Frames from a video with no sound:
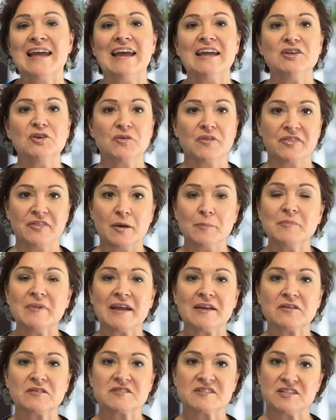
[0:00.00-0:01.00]
and your
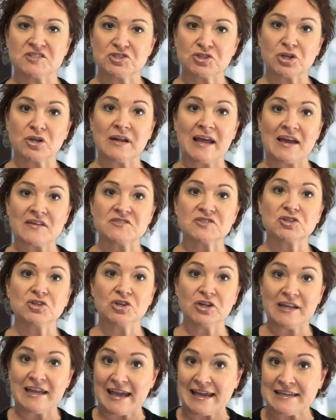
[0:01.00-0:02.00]
thumbnails that you're gonna have to
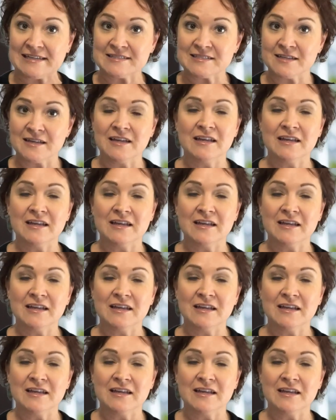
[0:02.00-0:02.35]
create